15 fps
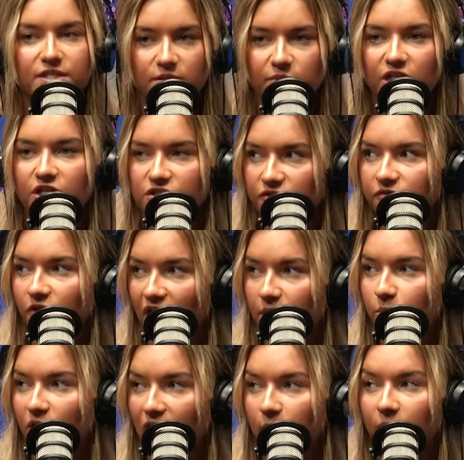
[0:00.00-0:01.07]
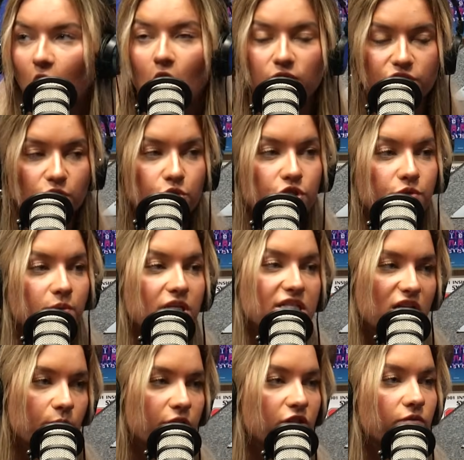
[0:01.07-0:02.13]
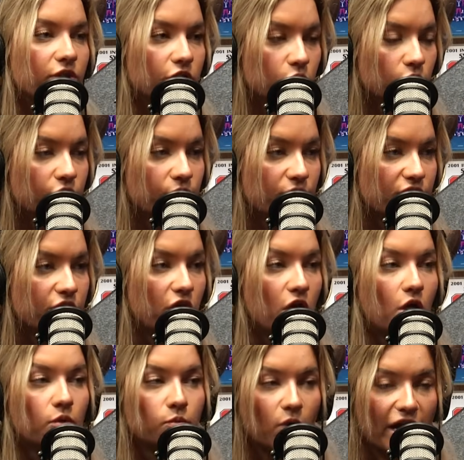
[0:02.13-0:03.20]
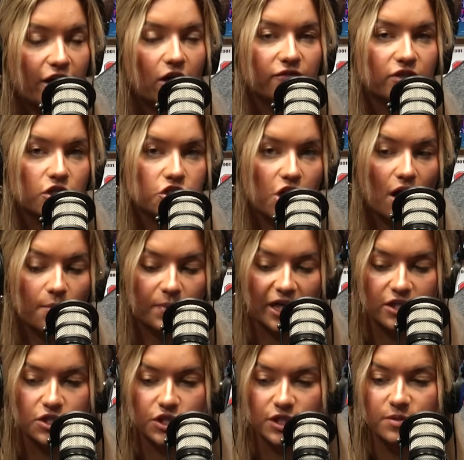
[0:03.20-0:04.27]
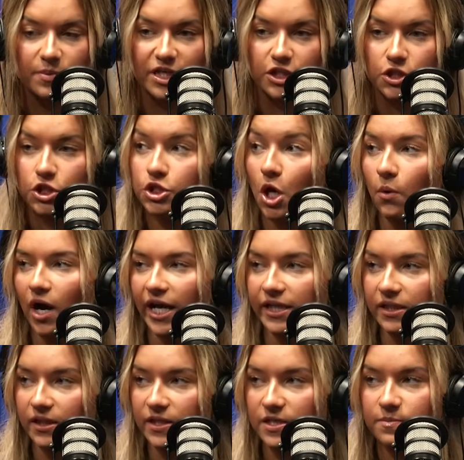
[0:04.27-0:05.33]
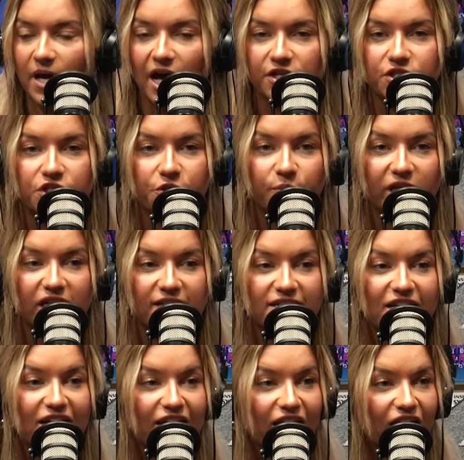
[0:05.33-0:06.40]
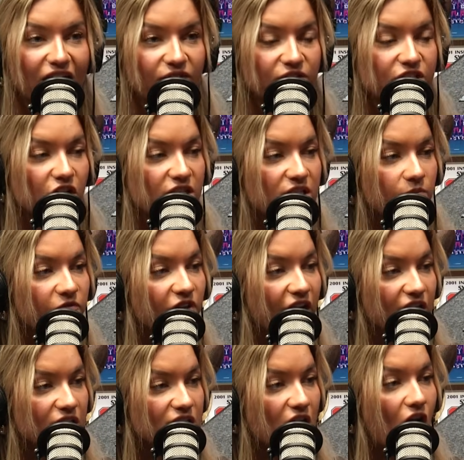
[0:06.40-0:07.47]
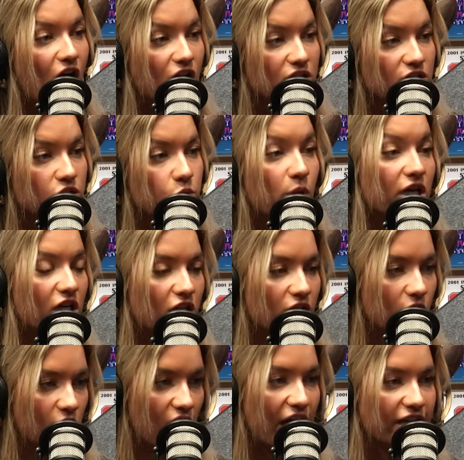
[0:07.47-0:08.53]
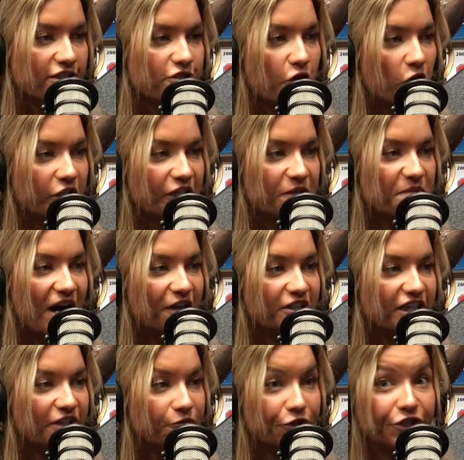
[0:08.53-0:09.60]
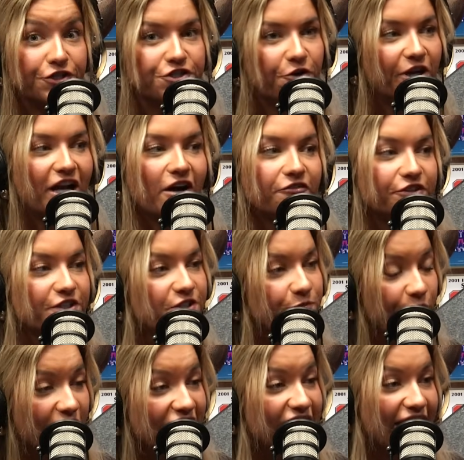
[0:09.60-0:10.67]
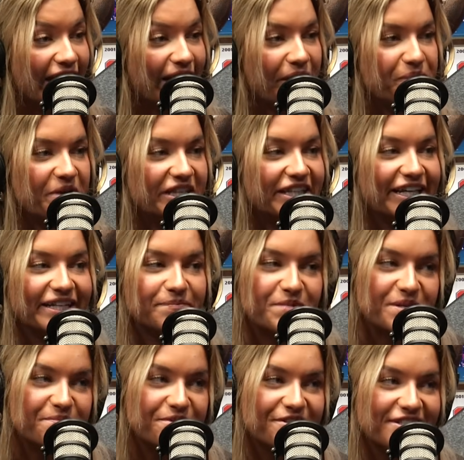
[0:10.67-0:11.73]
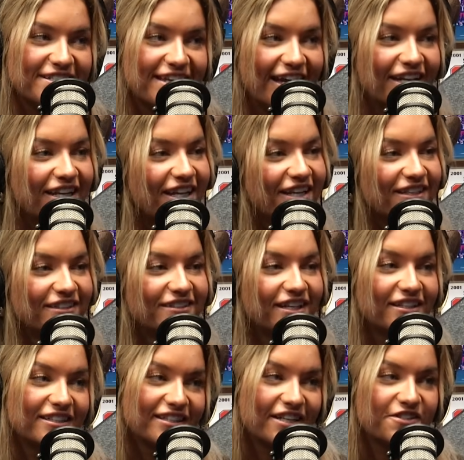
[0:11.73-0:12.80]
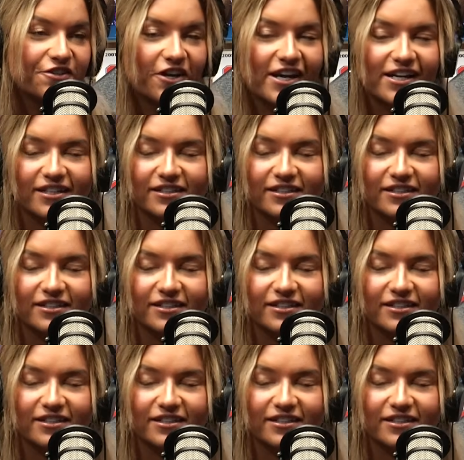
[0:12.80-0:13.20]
because of Fran Brown, but also just what he's done with the recruits right off the jump has just been so heightened these past 2 weeks. And I even saw some fans on Twitter or X talking about really showing out for the spring game, and people are excited. And I think that's great.